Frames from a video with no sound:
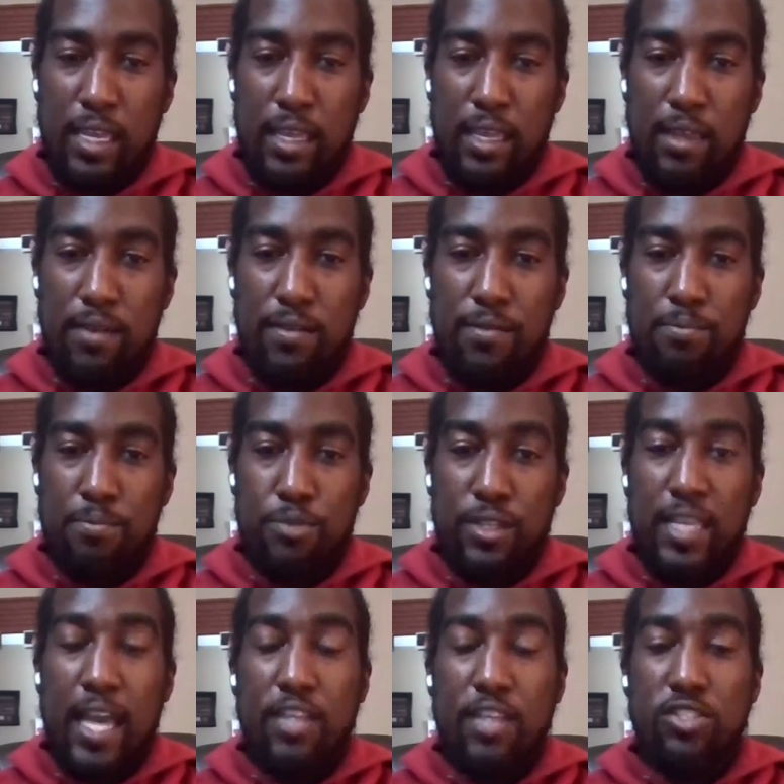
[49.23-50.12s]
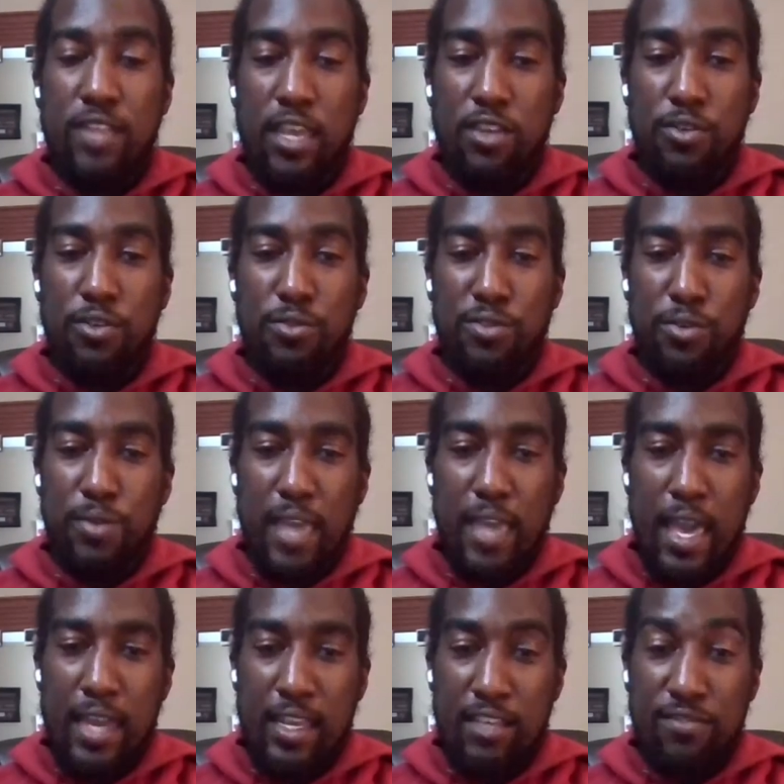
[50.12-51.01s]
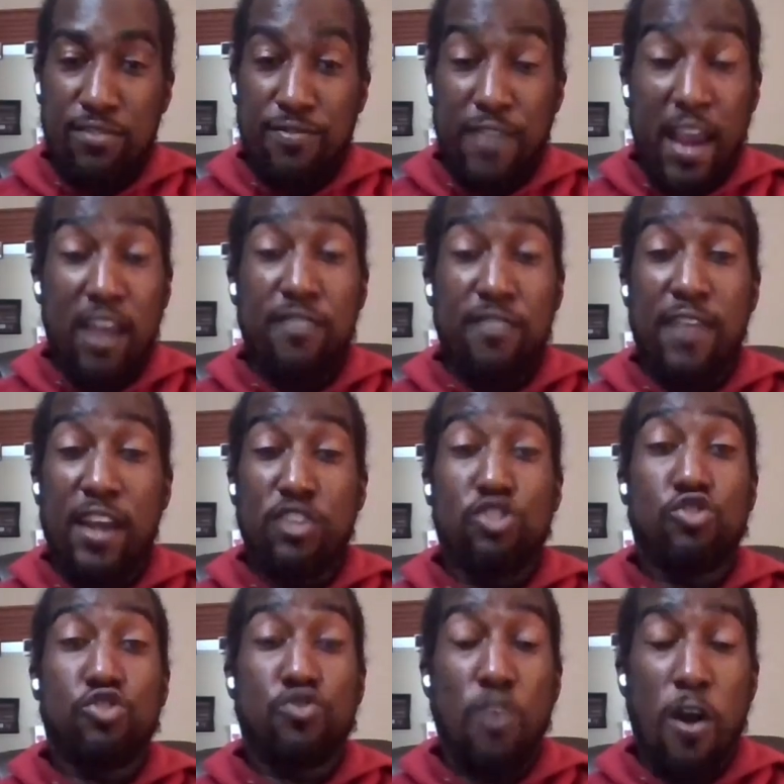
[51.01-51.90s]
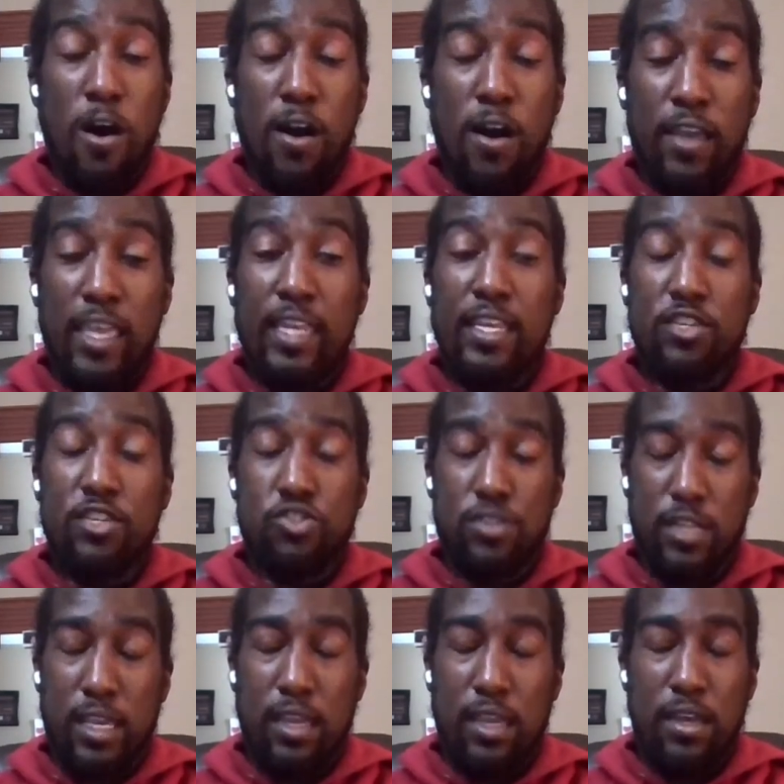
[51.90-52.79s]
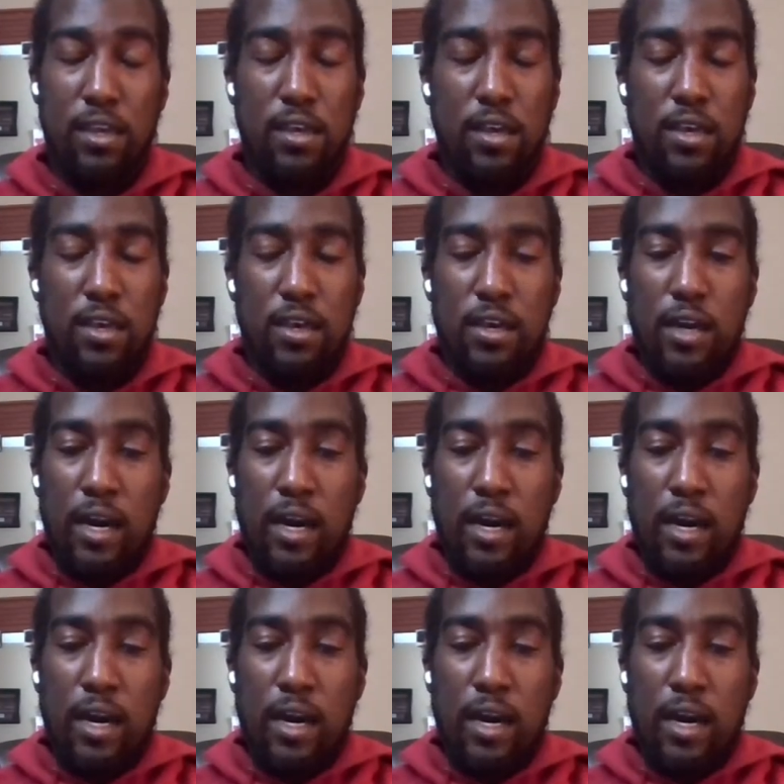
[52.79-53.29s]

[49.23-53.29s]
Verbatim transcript: the protection that you do get is very, very strong initially.